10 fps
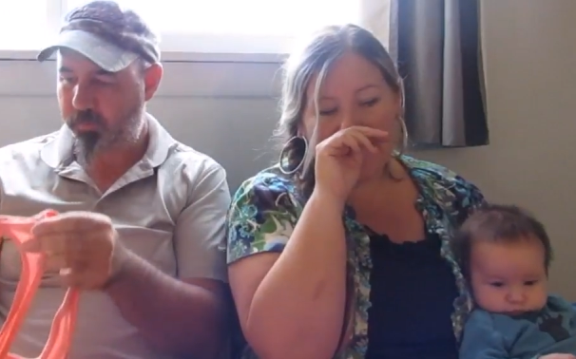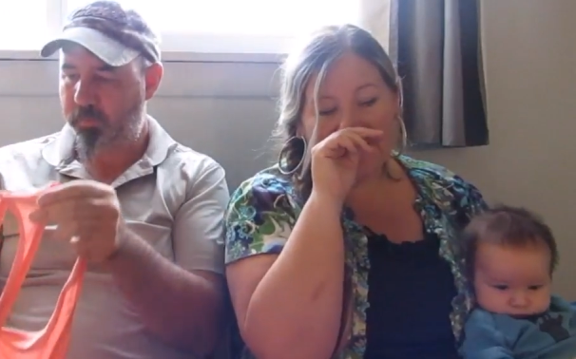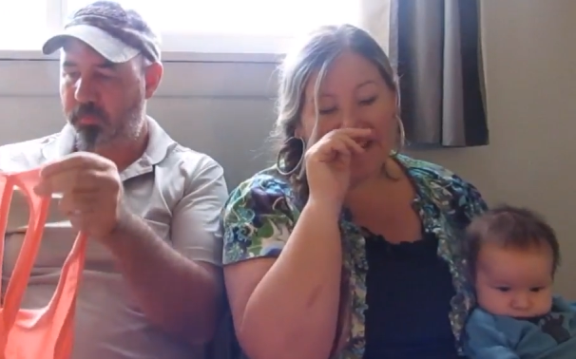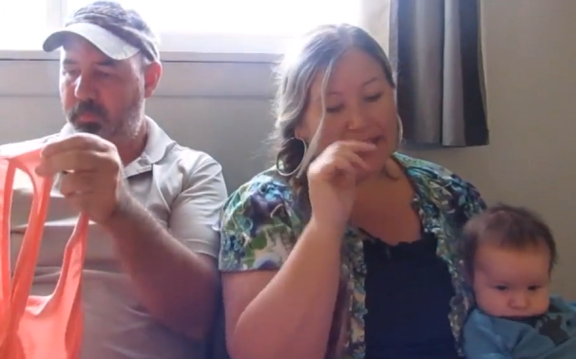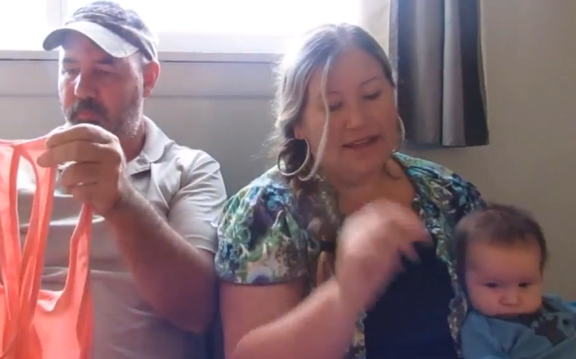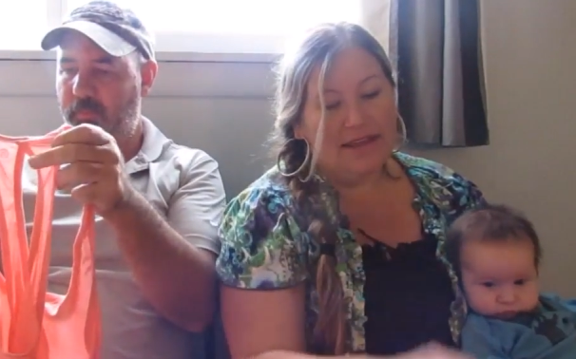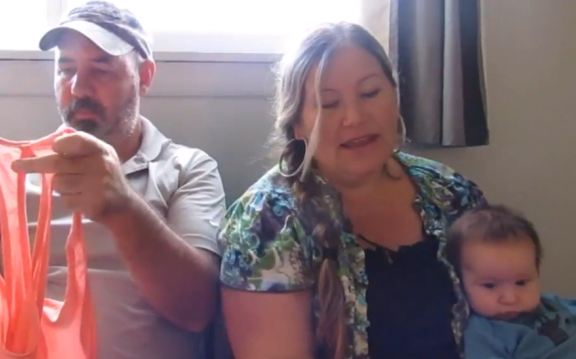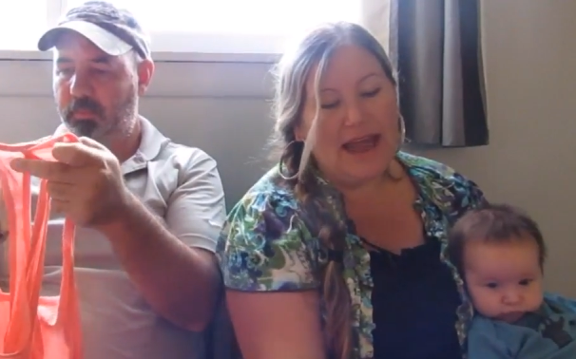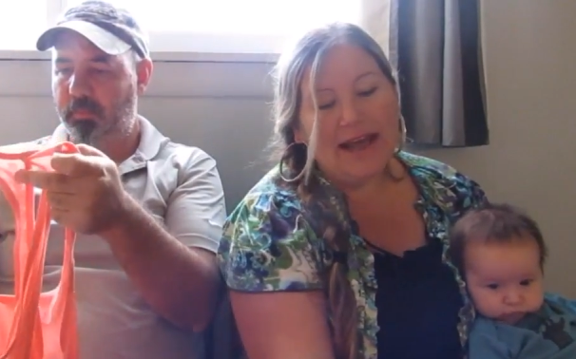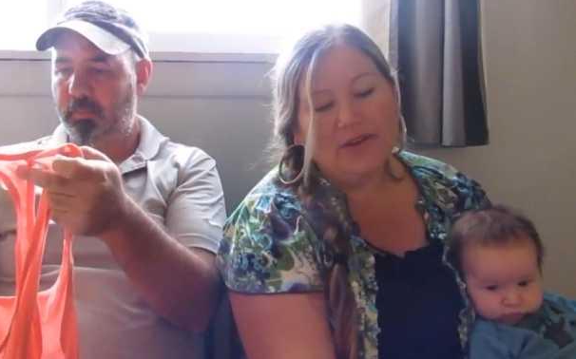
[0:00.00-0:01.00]
Speaker 1: and like
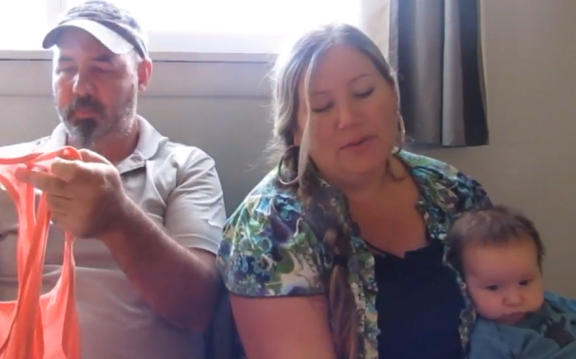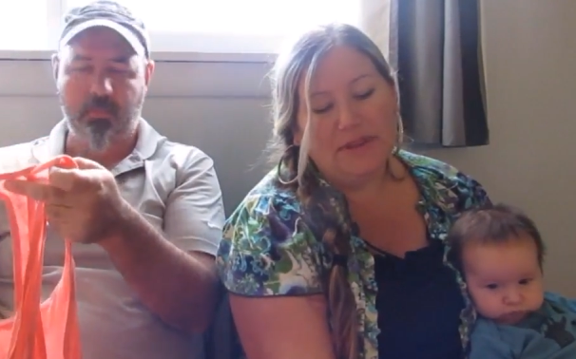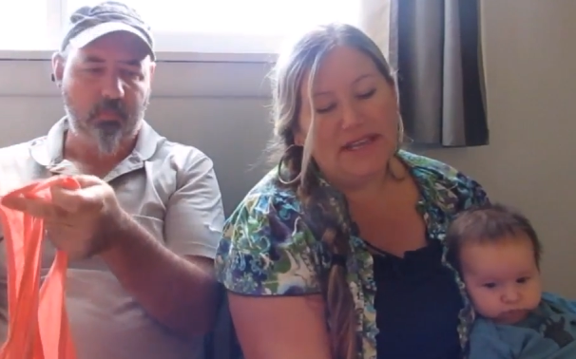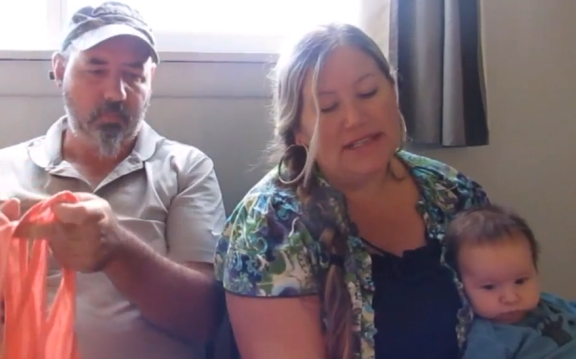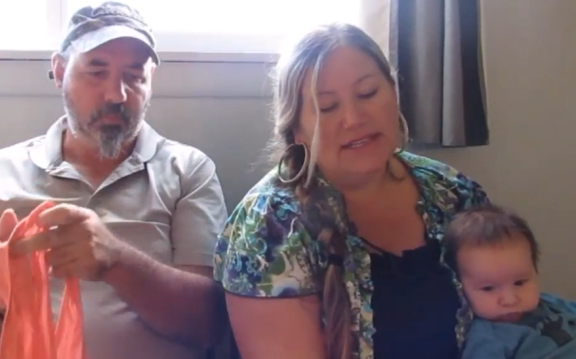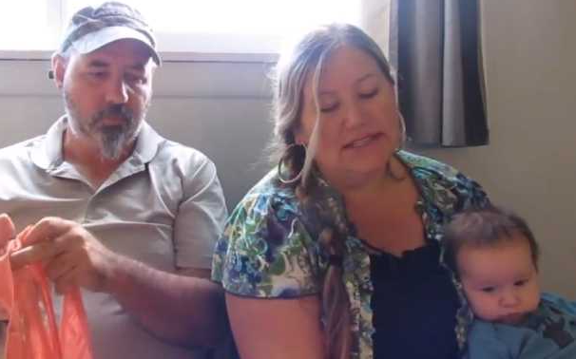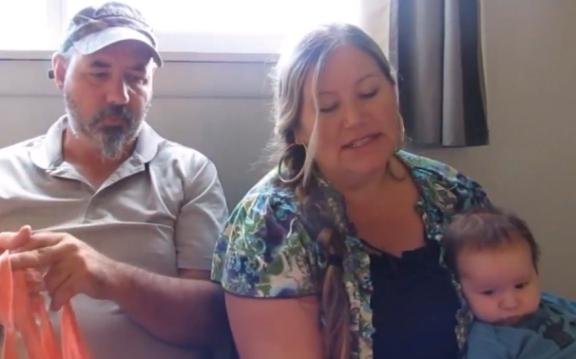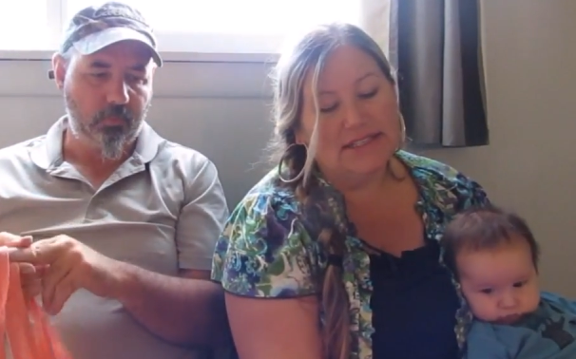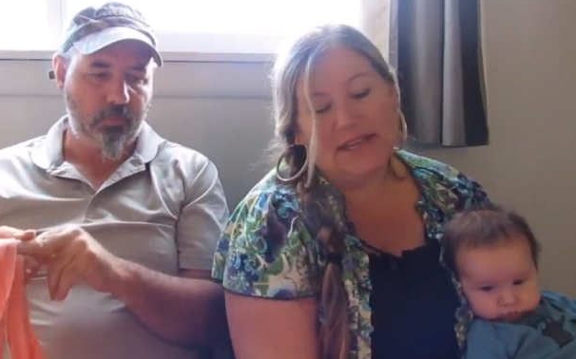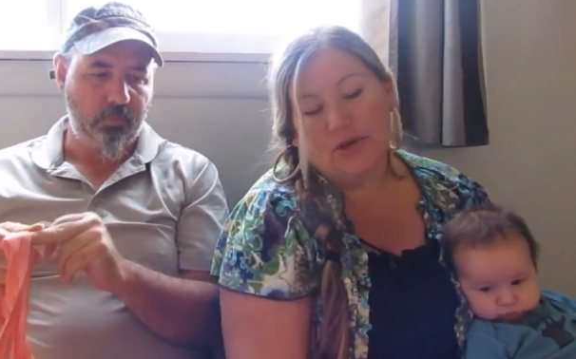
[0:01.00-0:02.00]
it had to have been these because
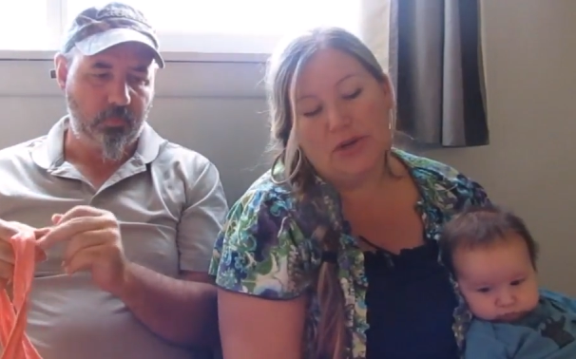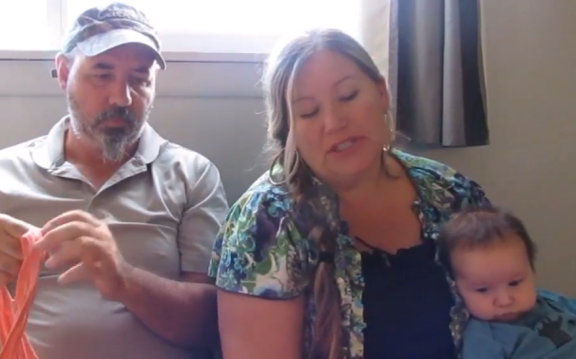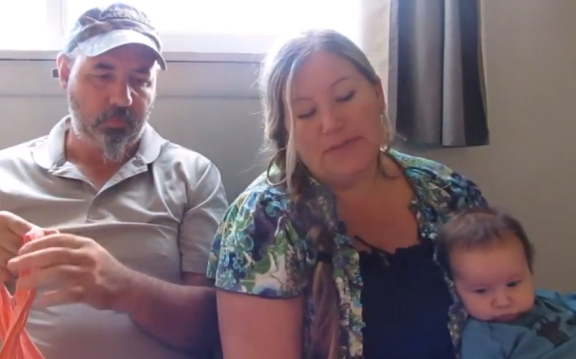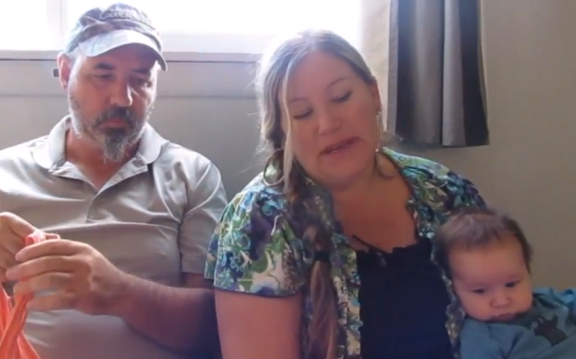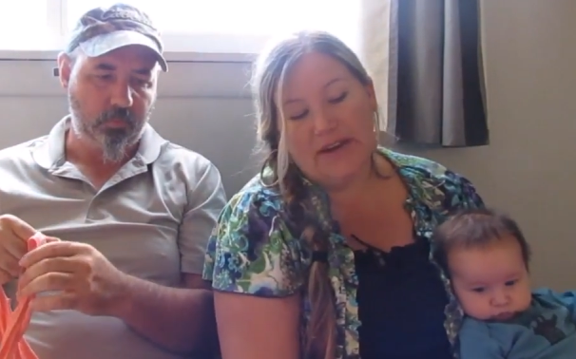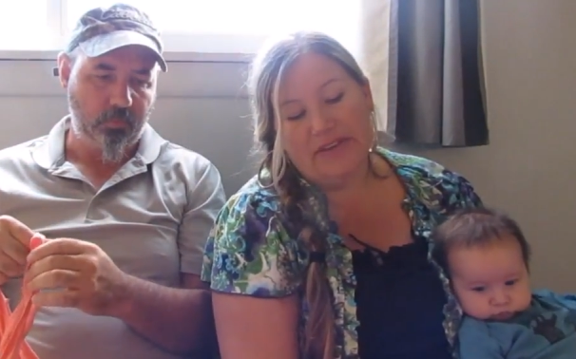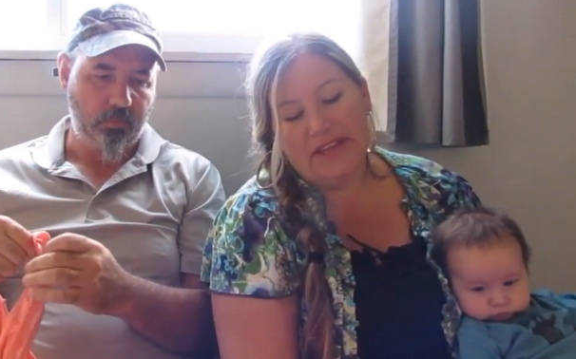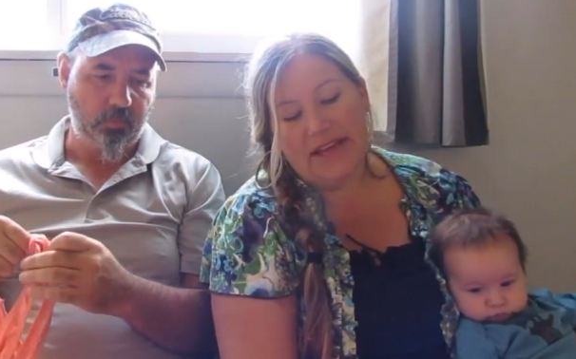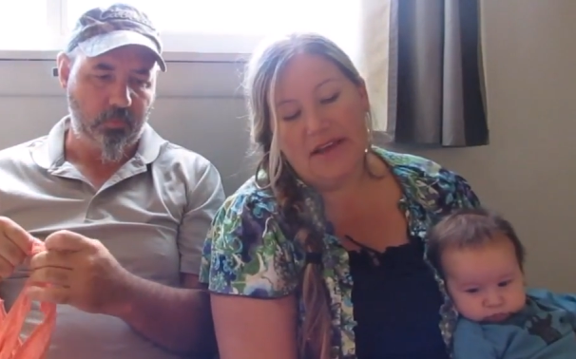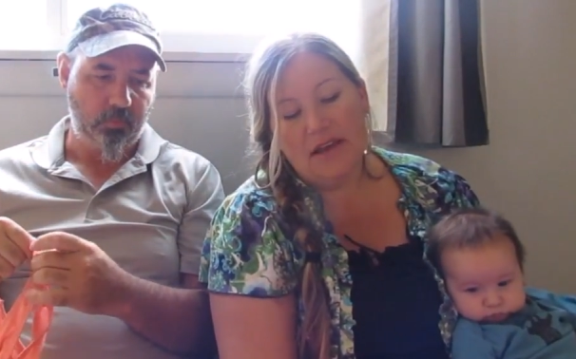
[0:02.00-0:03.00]
this is like crispy and
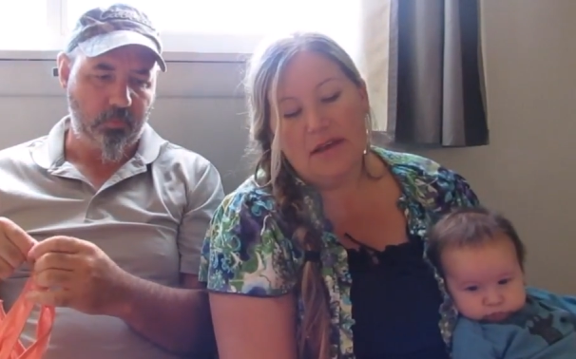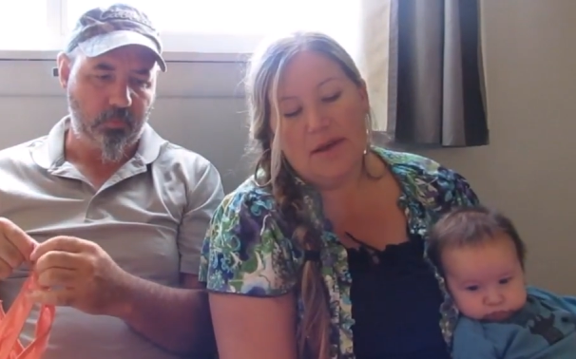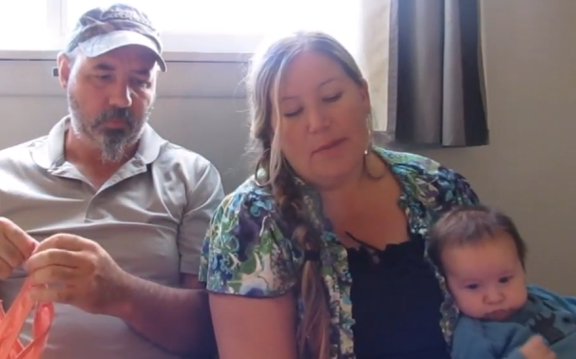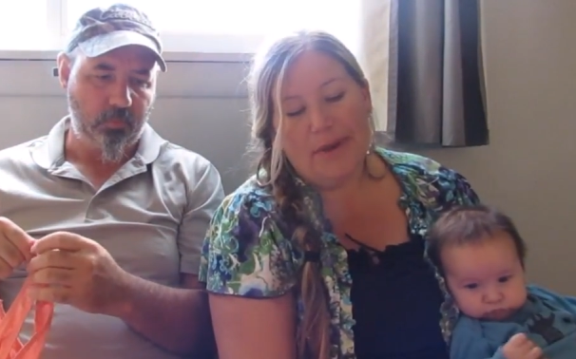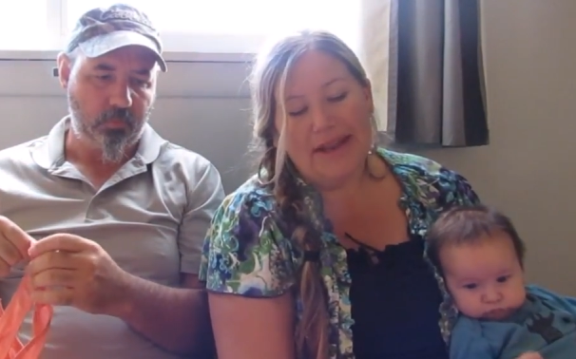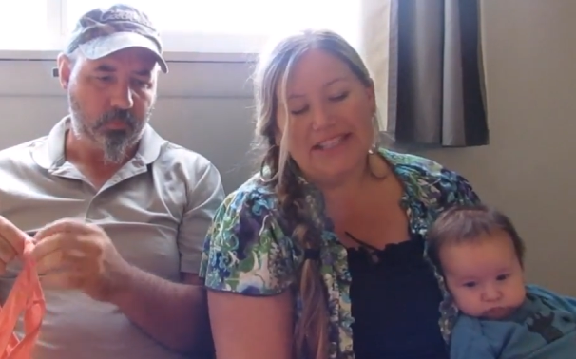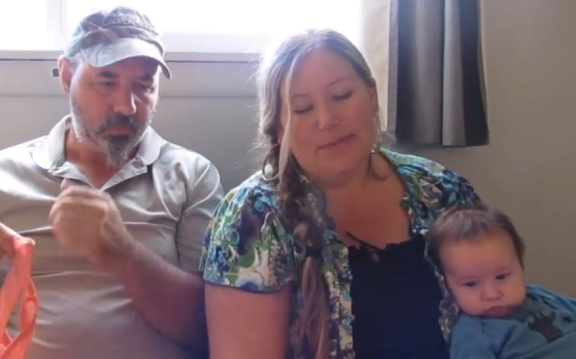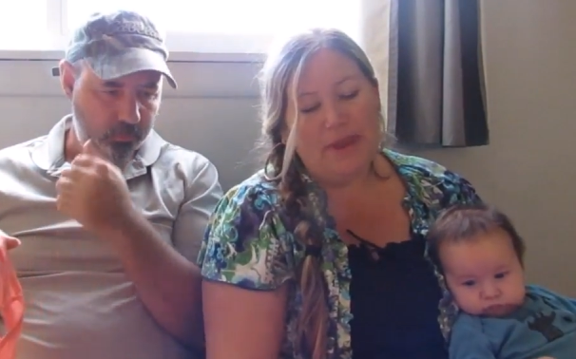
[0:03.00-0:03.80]
everything. But it's a